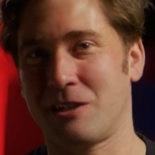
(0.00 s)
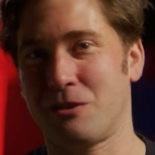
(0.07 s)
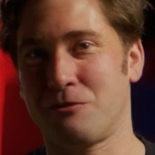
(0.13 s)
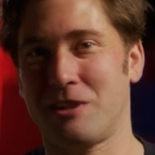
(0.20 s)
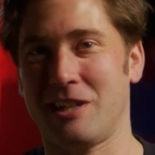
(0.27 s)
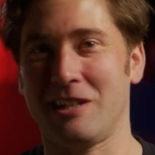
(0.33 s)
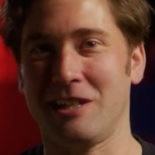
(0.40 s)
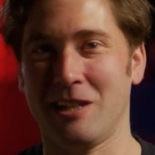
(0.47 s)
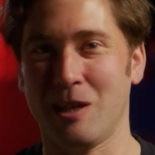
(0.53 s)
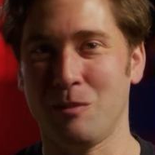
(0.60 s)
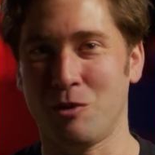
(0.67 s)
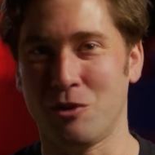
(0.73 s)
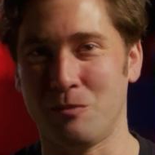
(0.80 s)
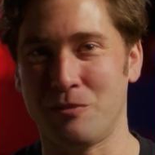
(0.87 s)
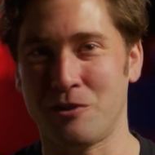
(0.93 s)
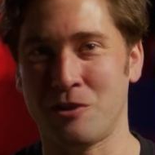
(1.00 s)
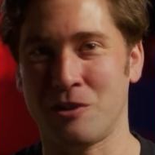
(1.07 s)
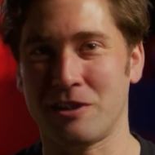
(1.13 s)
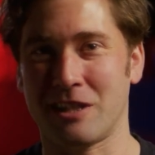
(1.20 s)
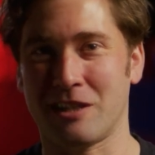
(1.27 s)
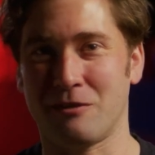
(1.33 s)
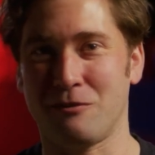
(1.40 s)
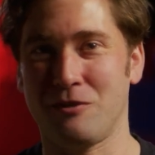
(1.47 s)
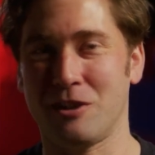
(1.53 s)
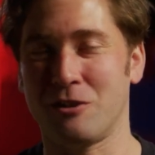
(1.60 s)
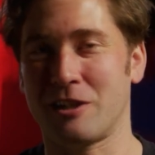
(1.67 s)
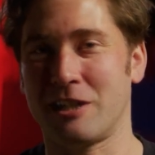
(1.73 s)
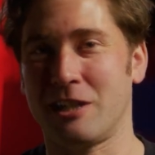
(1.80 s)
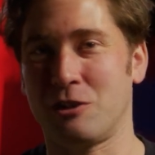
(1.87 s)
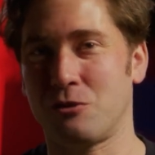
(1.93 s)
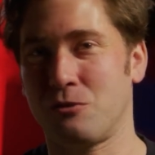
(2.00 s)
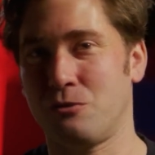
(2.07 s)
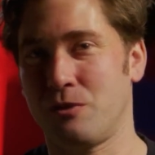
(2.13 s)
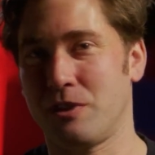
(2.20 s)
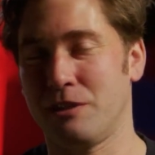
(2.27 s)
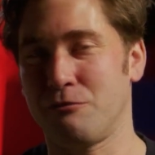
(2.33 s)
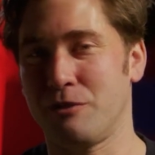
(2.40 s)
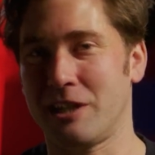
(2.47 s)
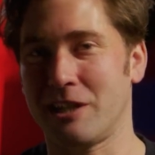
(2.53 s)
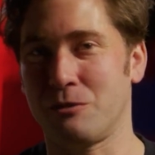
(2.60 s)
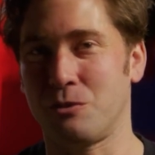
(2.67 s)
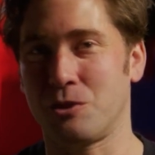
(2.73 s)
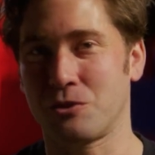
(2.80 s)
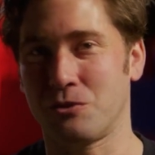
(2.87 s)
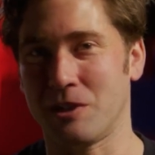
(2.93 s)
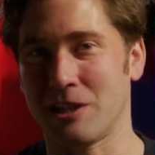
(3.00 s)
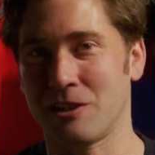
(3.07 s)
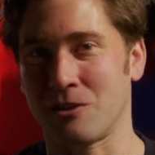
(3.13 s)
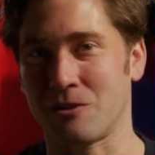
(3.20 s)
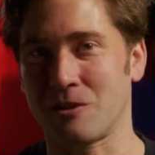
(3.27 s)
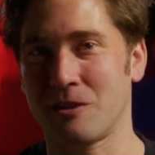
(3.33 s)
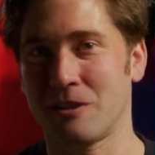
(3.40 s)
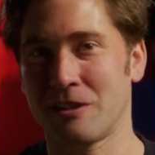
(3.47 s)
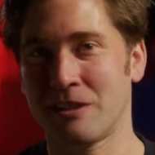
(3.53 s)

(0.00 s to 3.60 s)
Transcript: of getting them on board and figuring out if we can work together.